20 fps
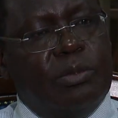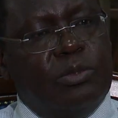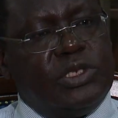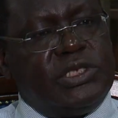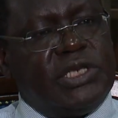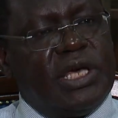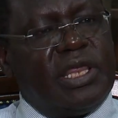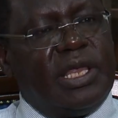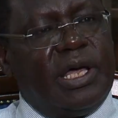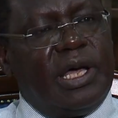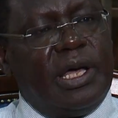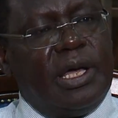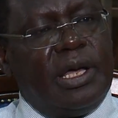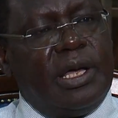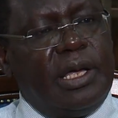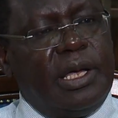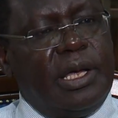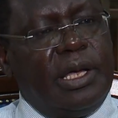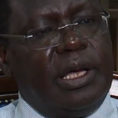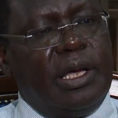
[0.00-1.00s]

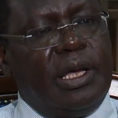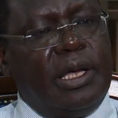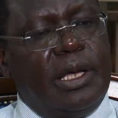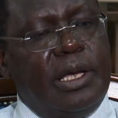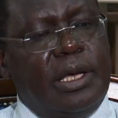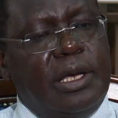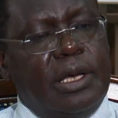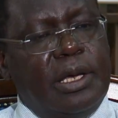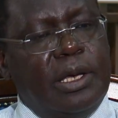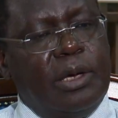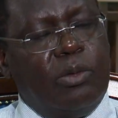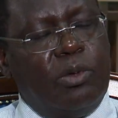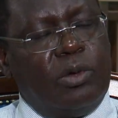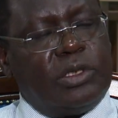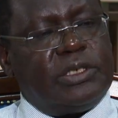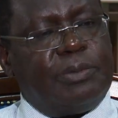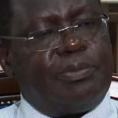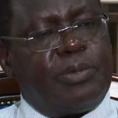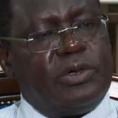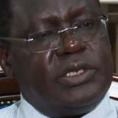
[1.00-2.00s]
Mushada
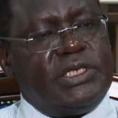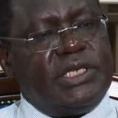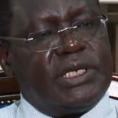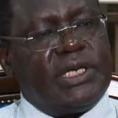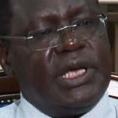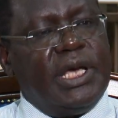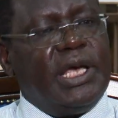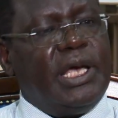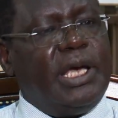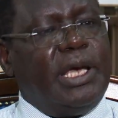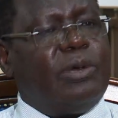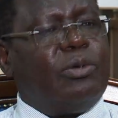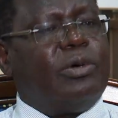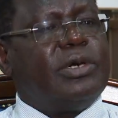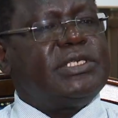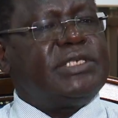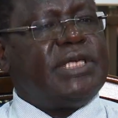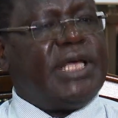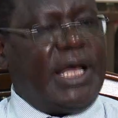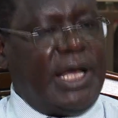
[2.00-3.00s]
water project. It
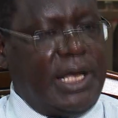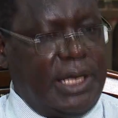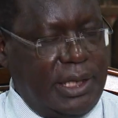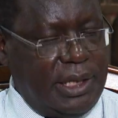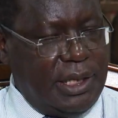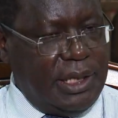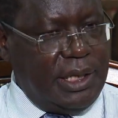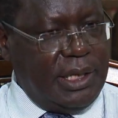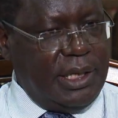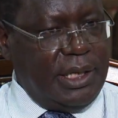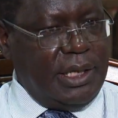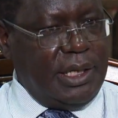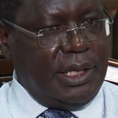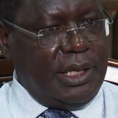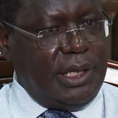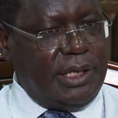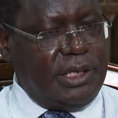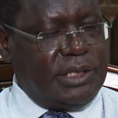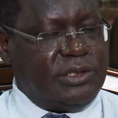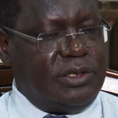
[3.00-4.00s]
was there.
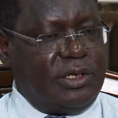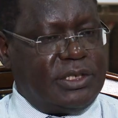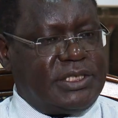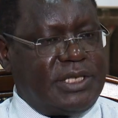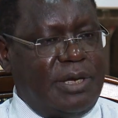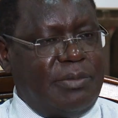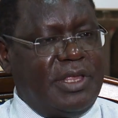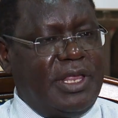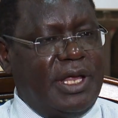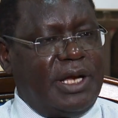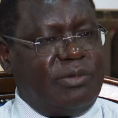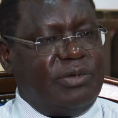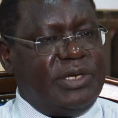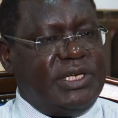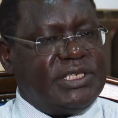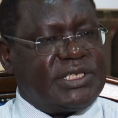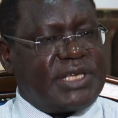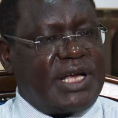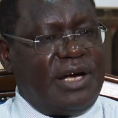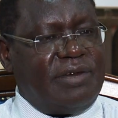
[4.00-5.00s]
It is not something that we
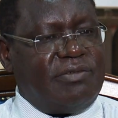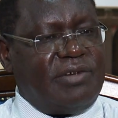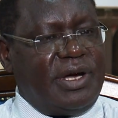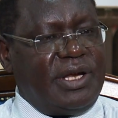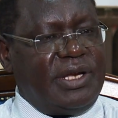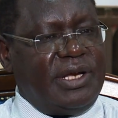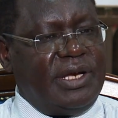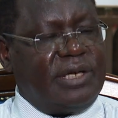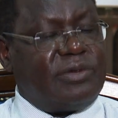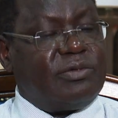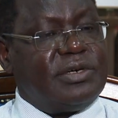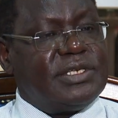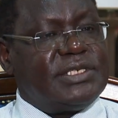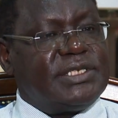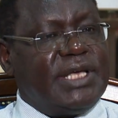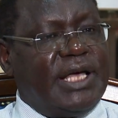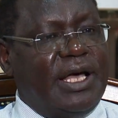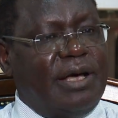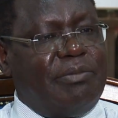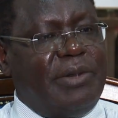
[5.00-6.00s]
discovered. It was
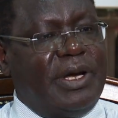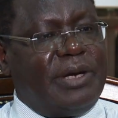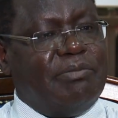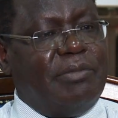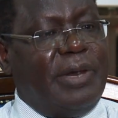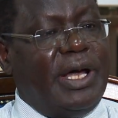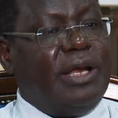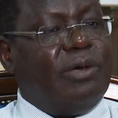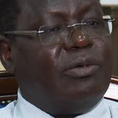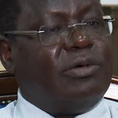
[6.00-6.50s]
there, but money